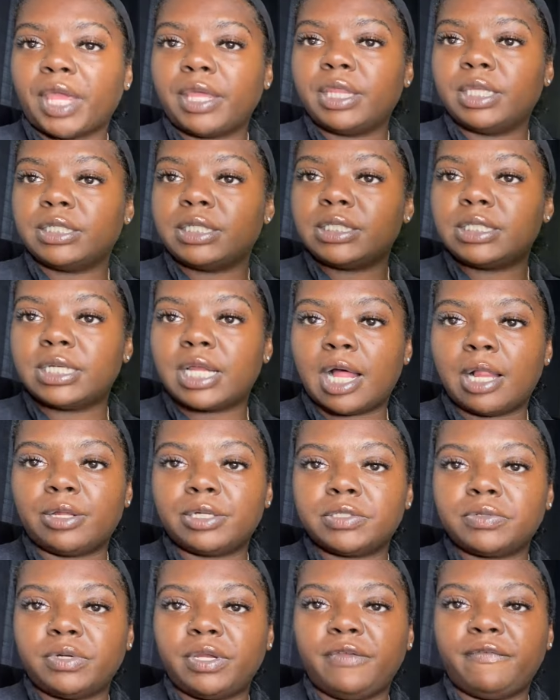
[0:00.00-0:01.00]
This is a dollar
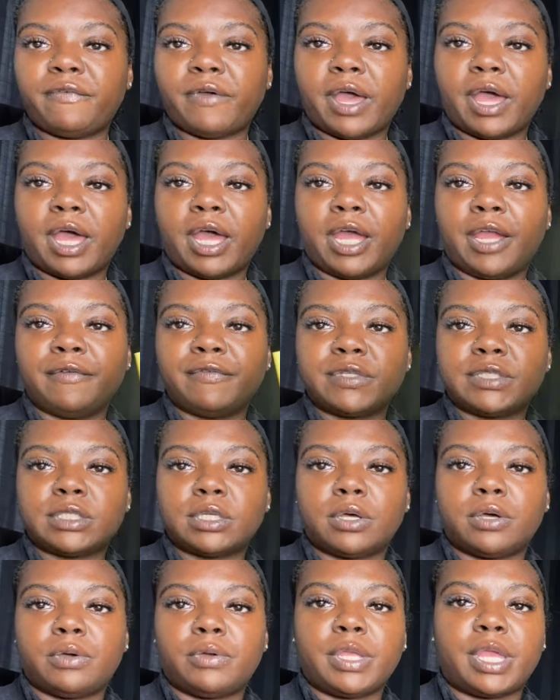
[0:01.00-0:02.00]
twenty-five.
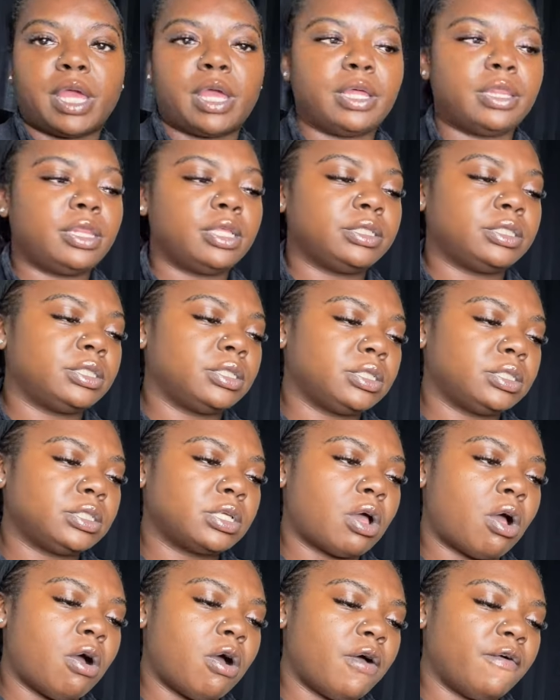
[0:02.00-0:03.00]
So yeah, this is
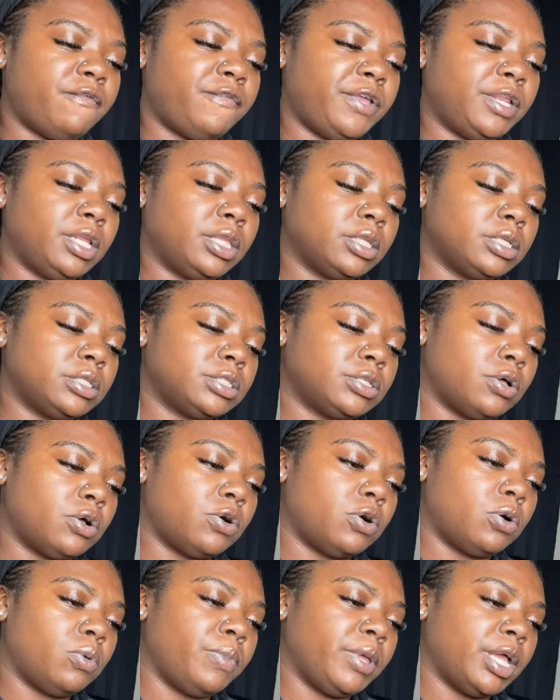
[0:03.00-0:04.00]
called Feeding the
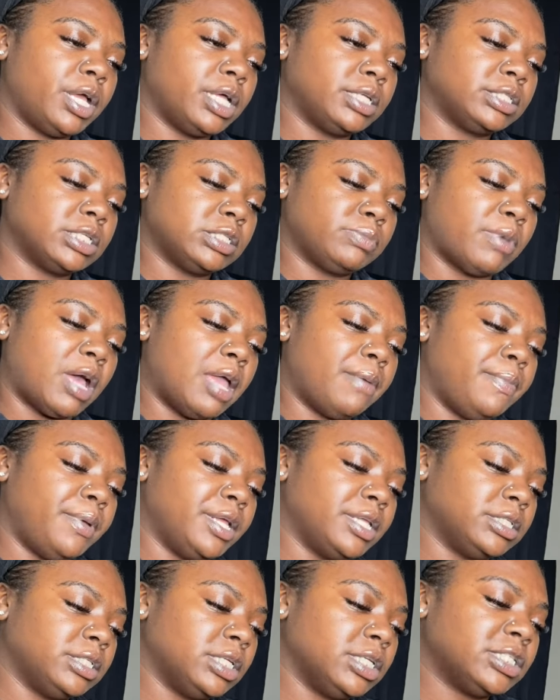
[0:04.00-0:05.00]
Soul because it's my
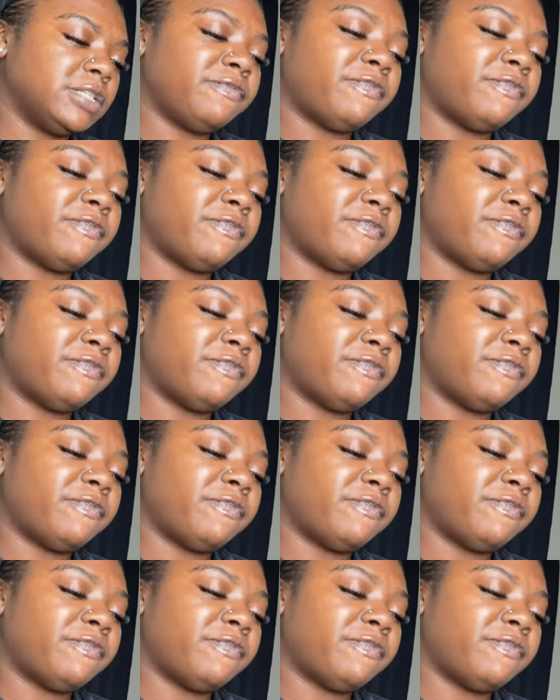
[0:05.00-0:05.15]
business,